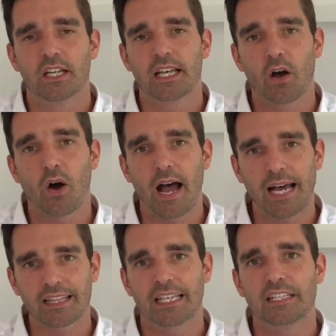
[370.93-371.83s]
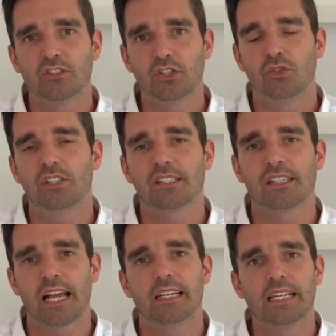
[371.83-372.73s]
Now athletes use this
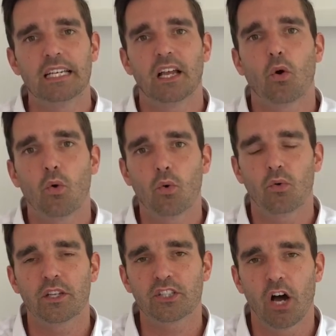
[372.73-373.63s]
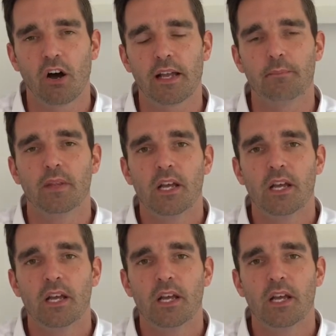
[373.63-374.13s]
technique all the time.